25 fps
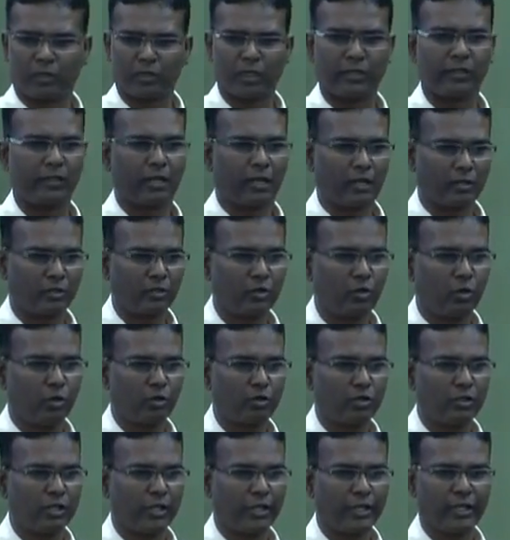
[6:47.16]
the drugs
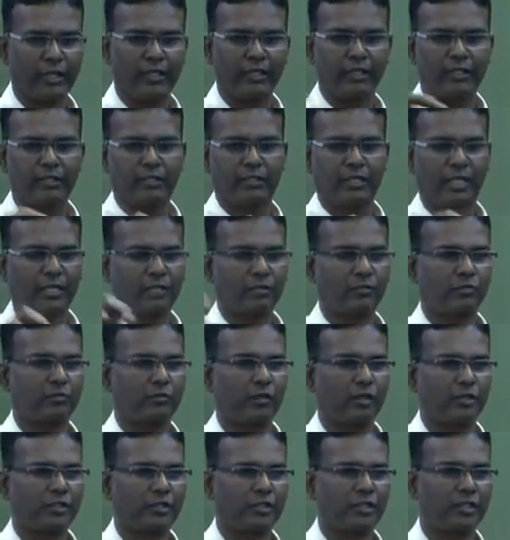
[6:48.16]
goes there and it starts
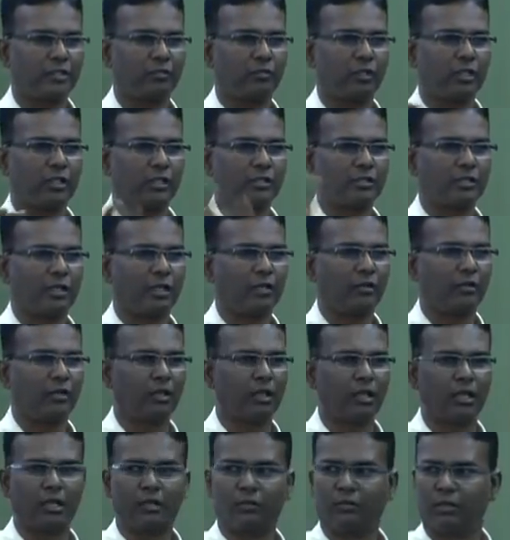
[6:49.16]
functioning with the
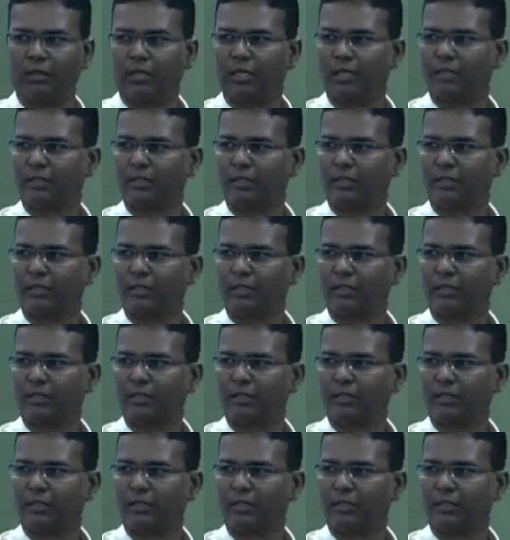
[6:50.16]
cellular level,